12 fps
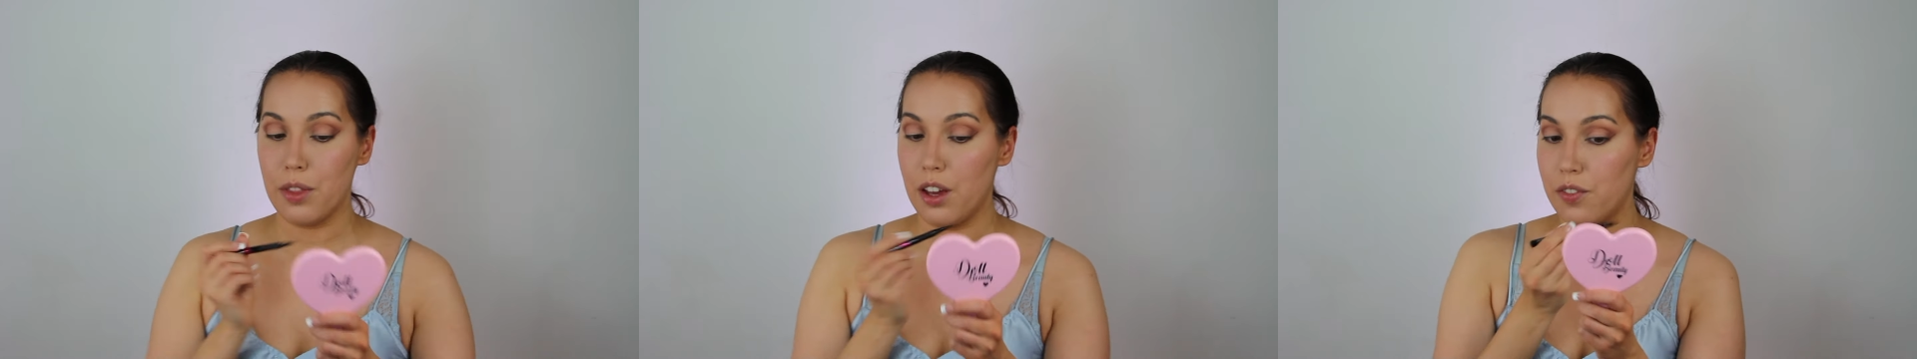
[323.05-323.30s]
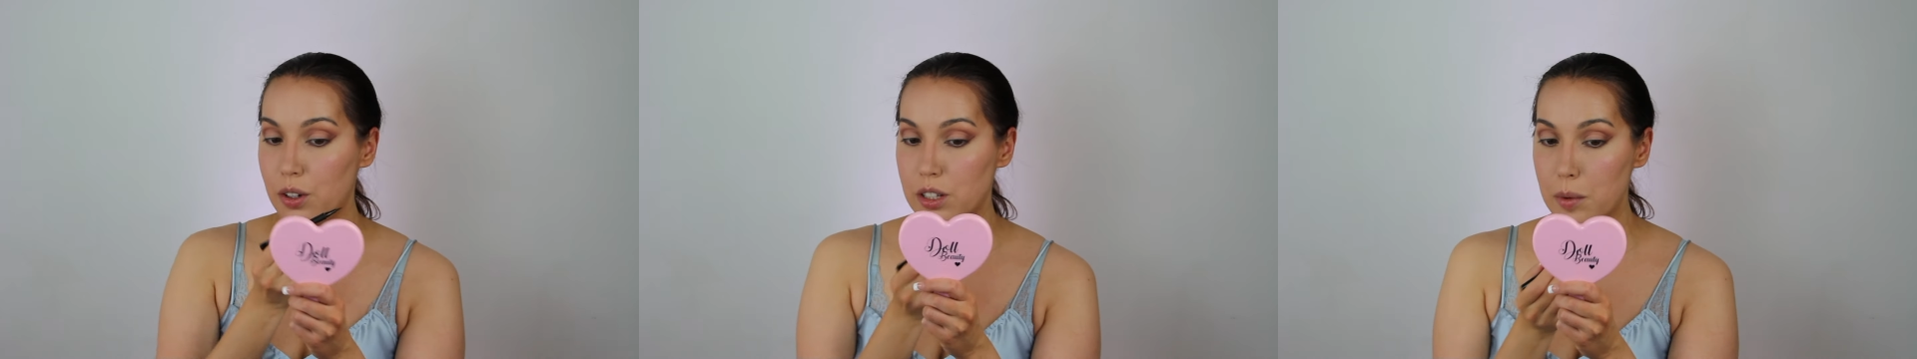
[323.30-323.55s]
their
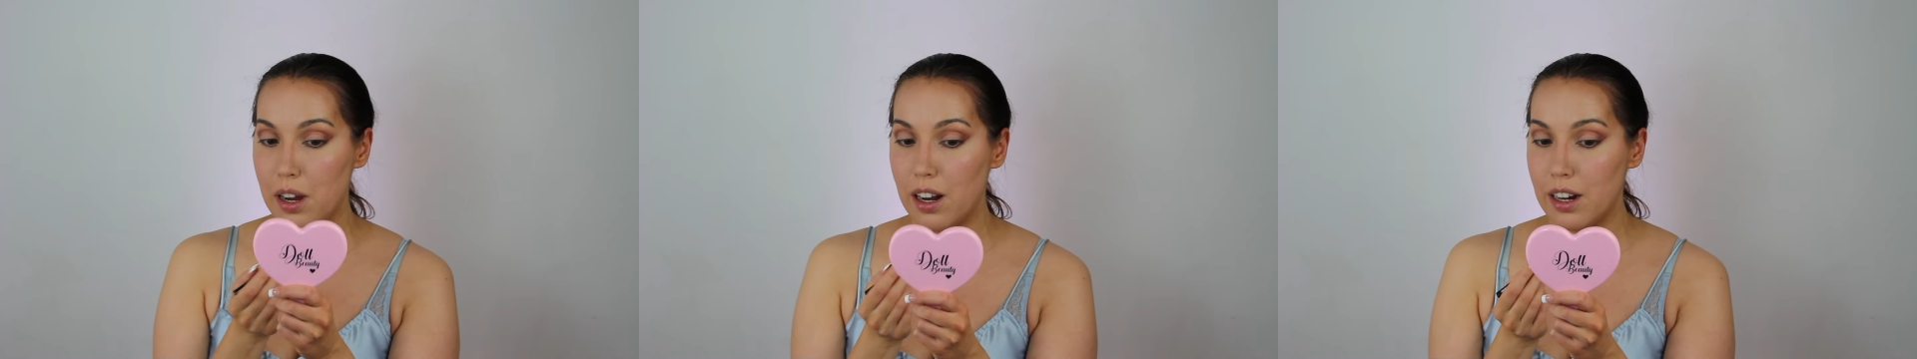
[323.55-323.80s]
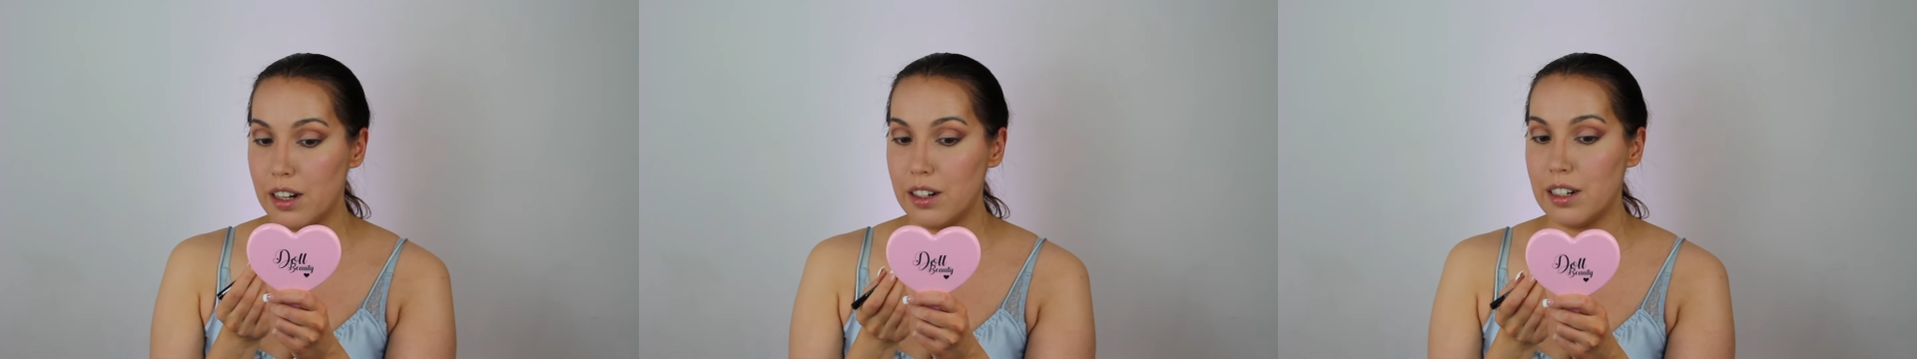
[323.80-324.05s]
felt tip
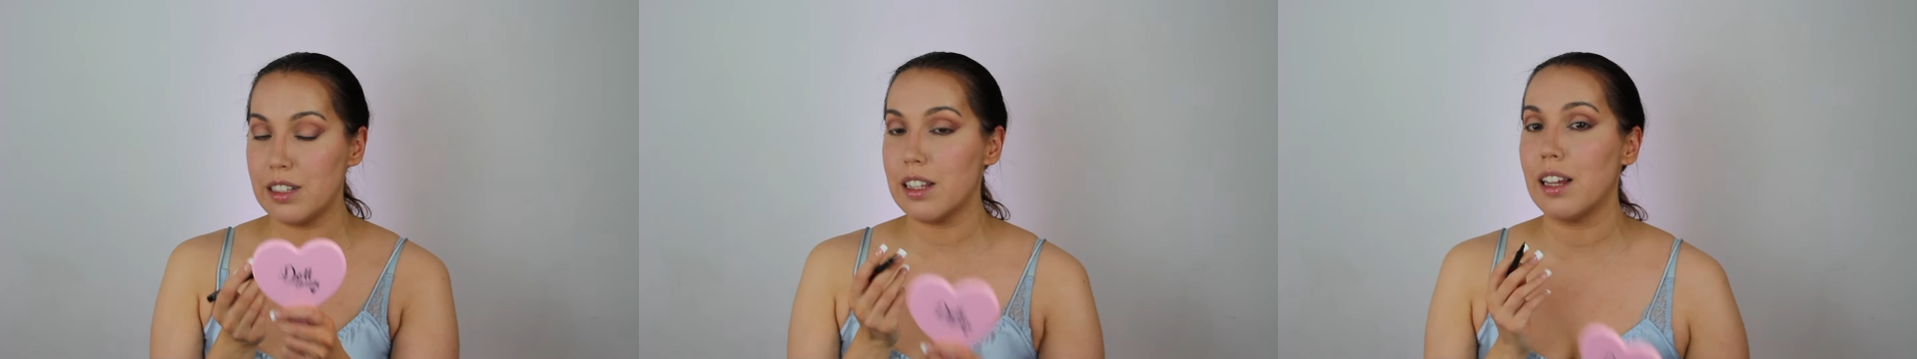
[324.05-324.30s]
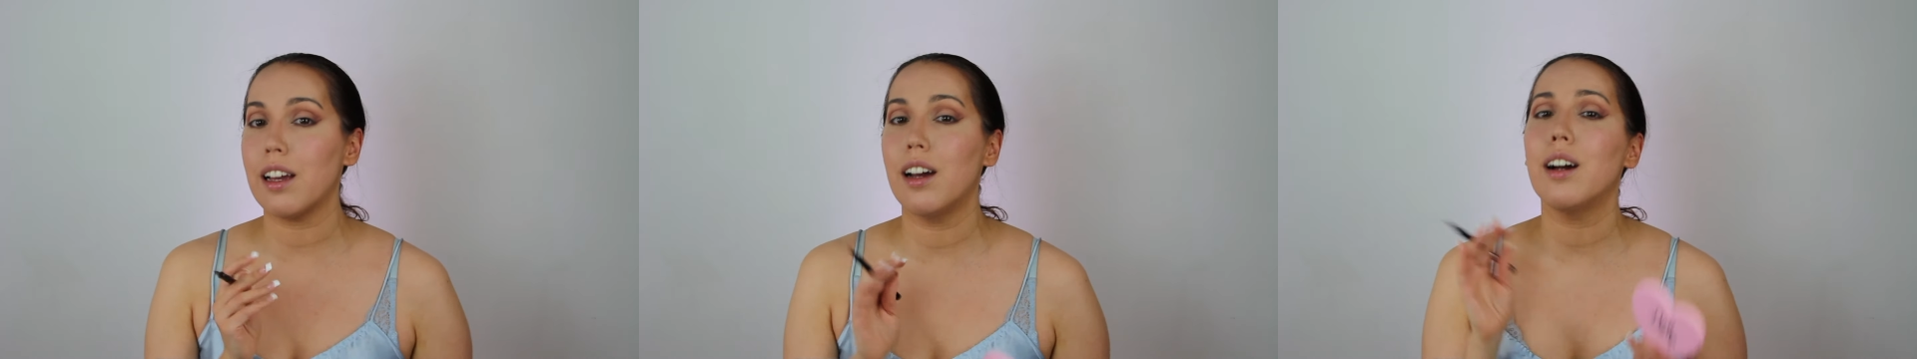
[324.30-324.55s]
eyeliner, and it's
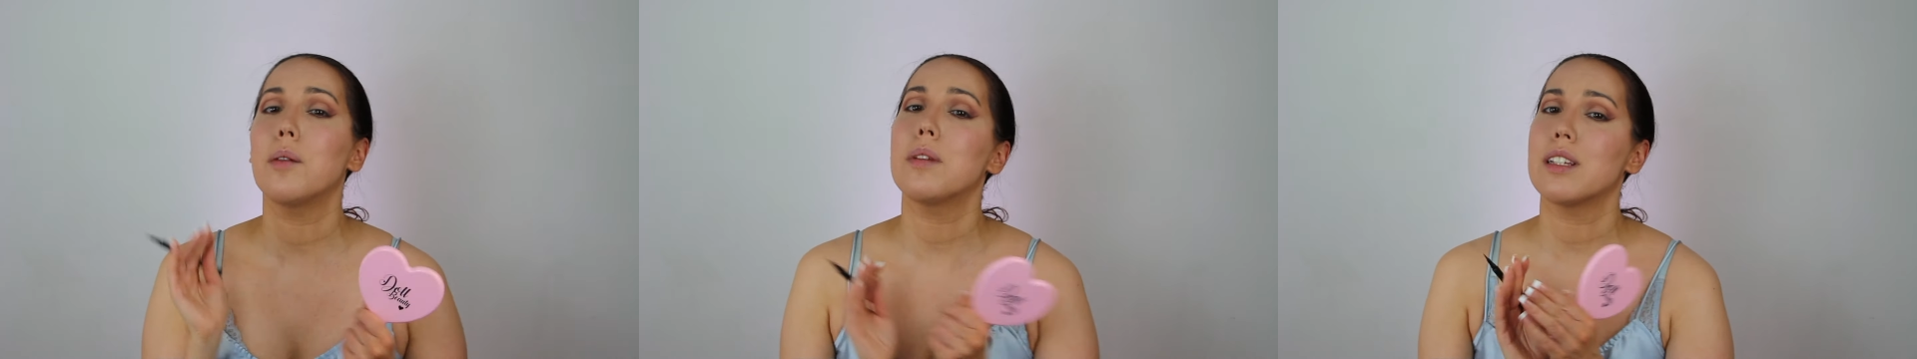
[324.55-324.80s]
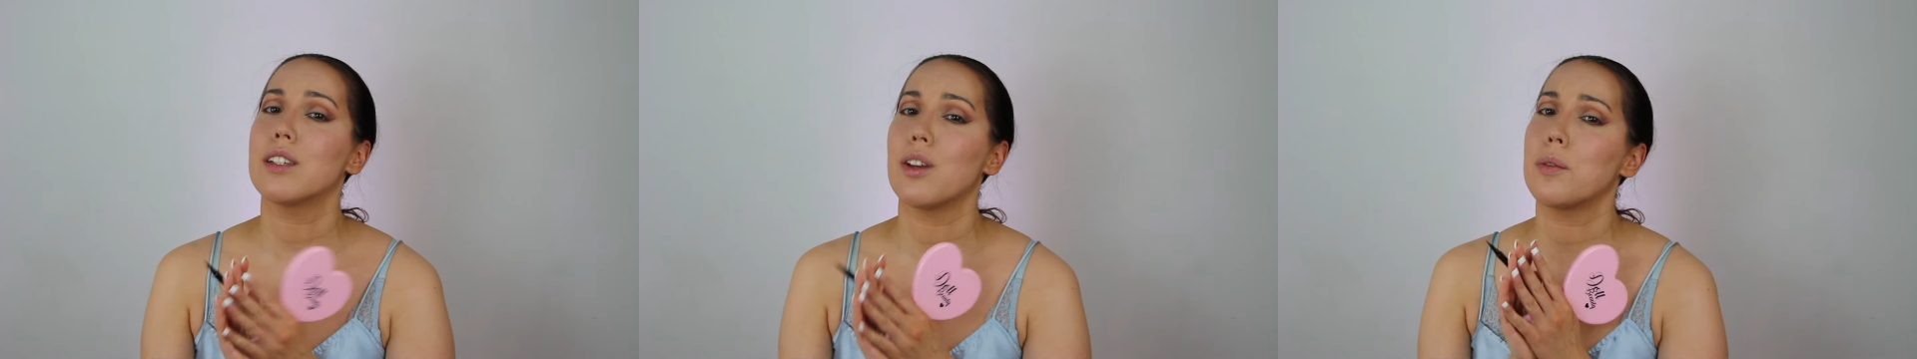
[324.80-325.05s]
like, oh, I
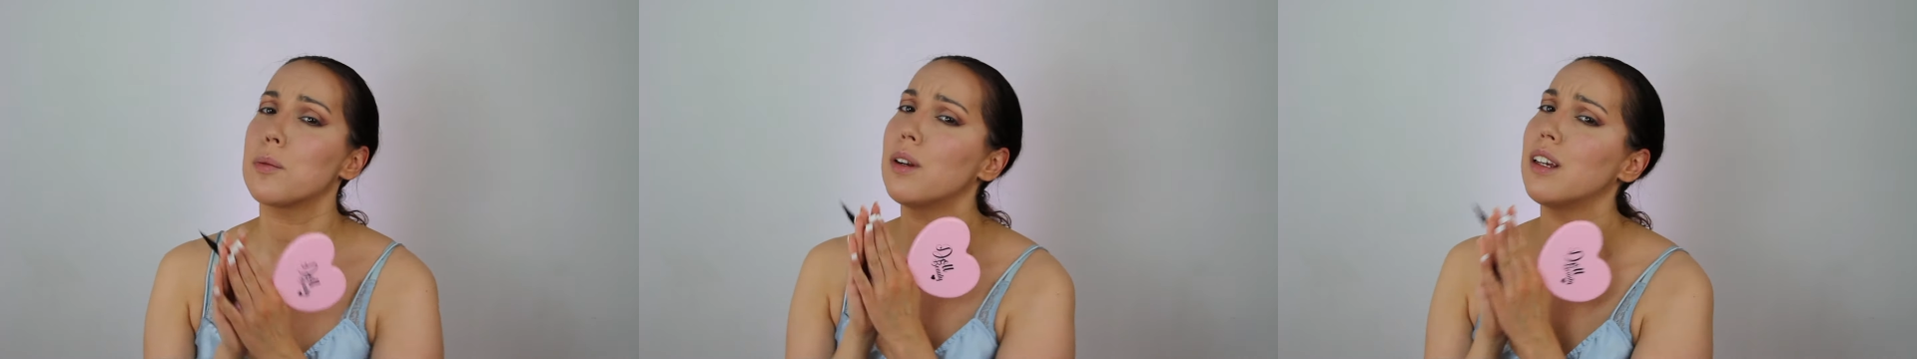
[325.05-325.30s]
miss it so much.